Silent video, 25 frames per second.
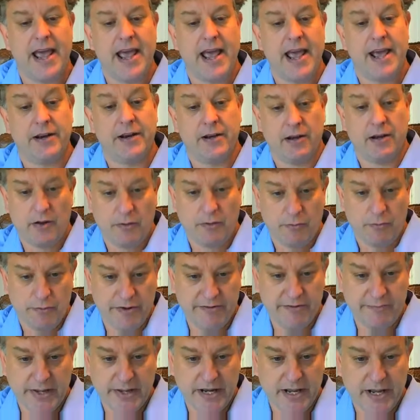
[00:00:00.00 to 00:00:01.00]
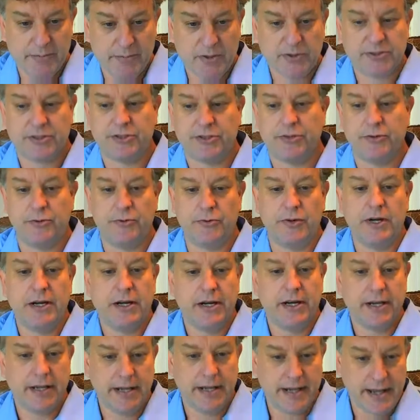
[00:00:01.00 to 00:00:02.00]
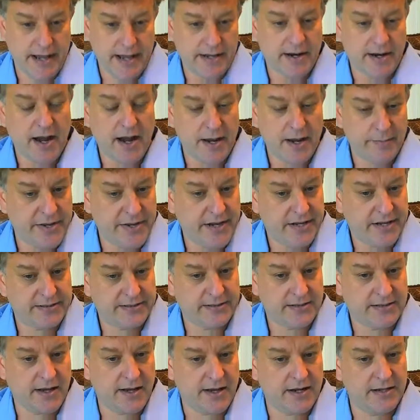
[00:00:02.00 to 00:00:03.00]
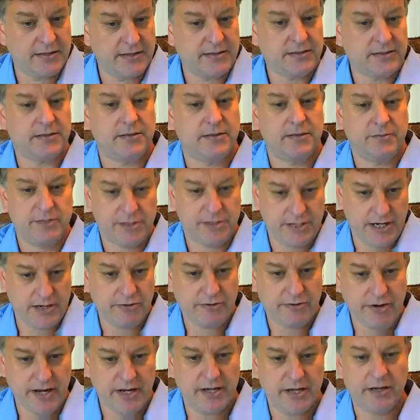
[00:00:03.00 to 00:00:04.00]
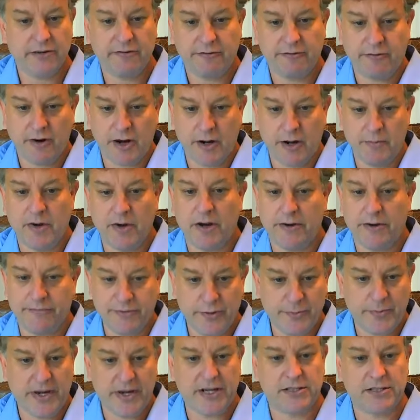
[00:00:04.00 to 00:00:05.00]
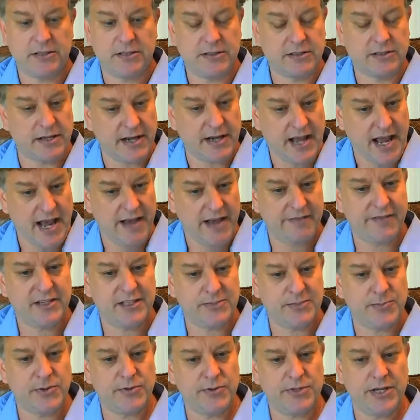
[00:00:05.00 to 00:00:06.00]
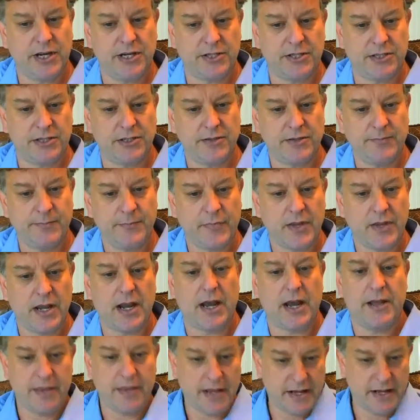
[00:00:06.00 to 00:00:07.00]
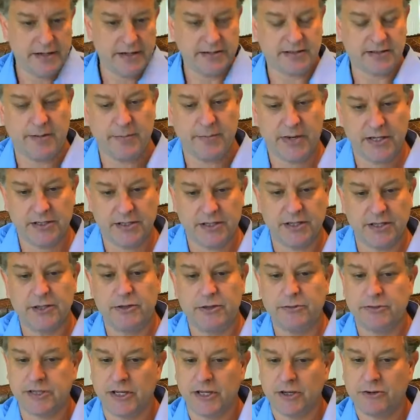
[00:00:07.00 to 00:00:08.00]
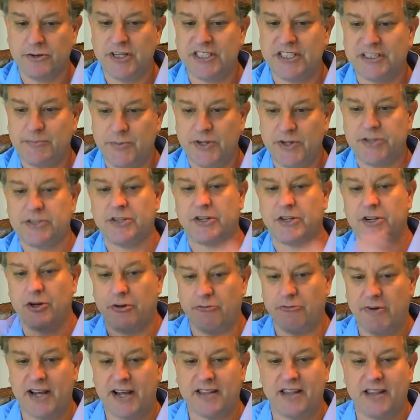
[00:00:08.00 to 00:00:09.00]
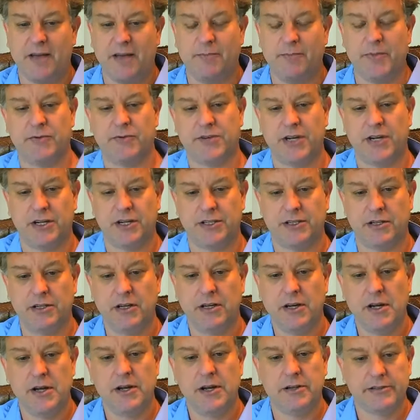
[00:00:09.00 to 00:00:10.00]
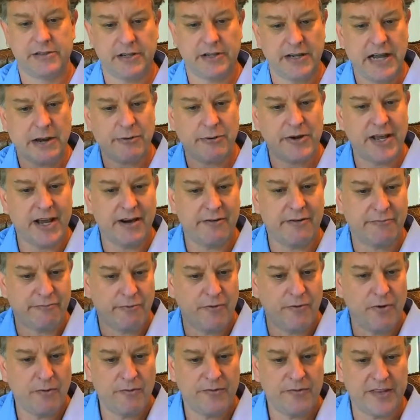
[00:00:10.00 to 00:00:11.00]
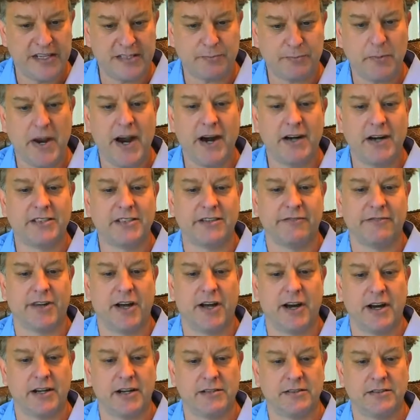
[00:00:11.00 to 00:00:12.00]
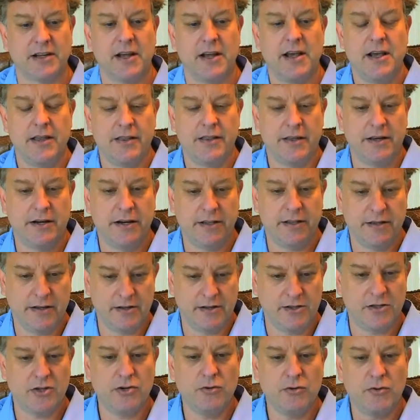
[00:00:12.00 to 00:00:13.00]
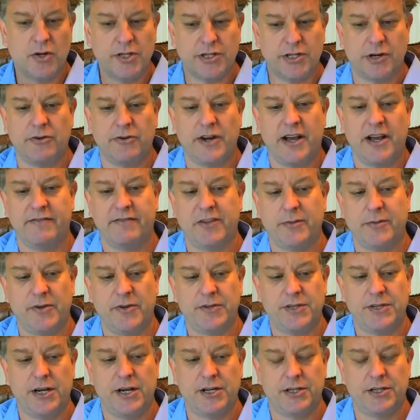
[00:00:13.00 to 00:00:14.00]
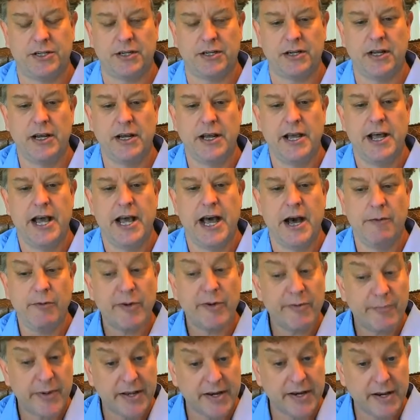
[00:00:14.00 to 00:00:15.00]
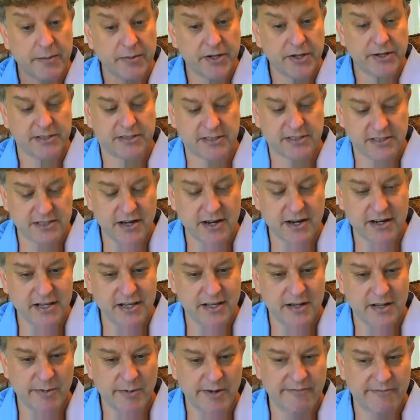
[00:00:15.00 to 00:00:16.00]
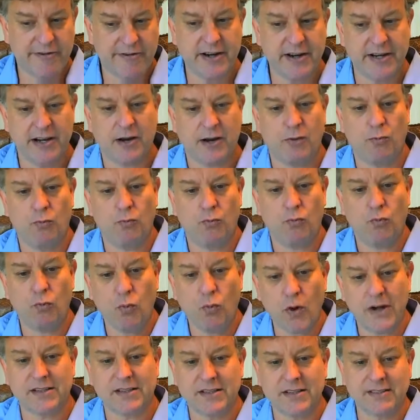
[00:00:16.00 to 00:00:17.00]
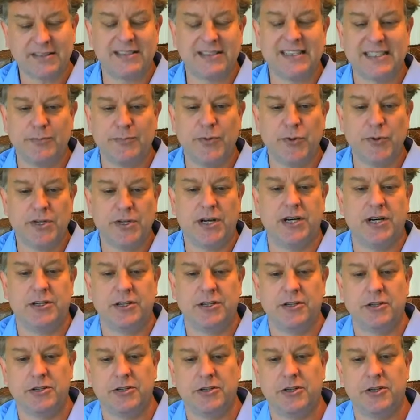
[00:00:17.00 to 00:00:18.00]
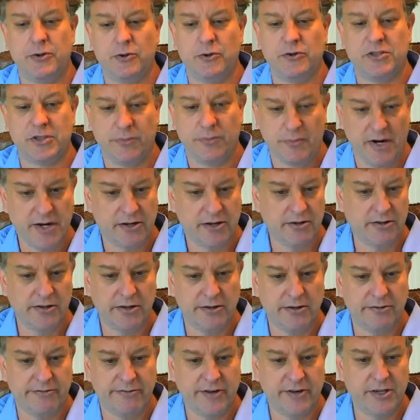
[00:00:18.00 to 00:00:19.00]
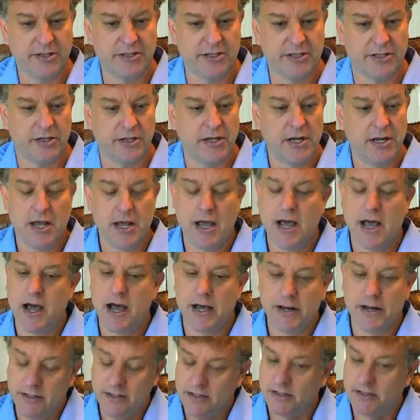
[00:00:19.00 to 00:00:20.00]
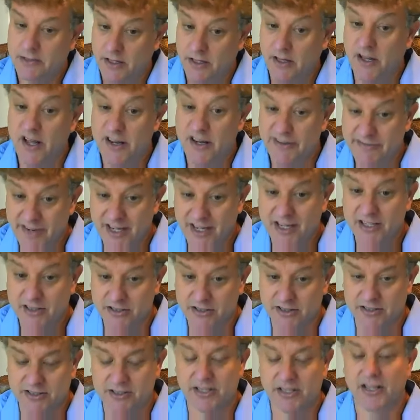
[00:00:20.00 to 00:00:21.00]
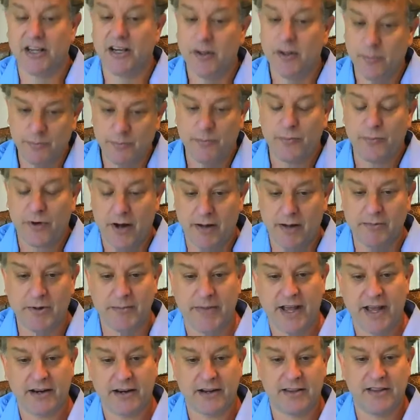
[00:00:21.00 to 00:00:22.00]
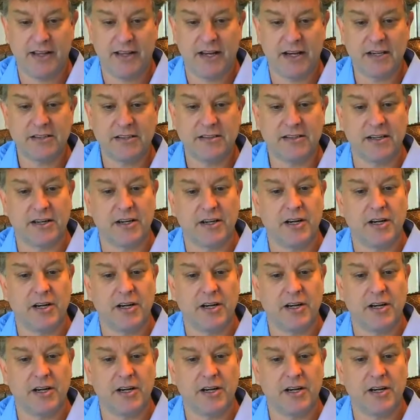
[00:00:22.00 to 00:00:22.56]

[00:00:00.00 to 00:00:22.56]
And we've been able to get iPS lines generated from a few patients that have this mutation, and then, as I mentioned, using CRISPR to correct that mutation. So now we have these pairs of lines that either do or don't have the mutation. And we've been able to study them and find out what does this mutation do to microglial function. And it does a lot of interesting and problematic things.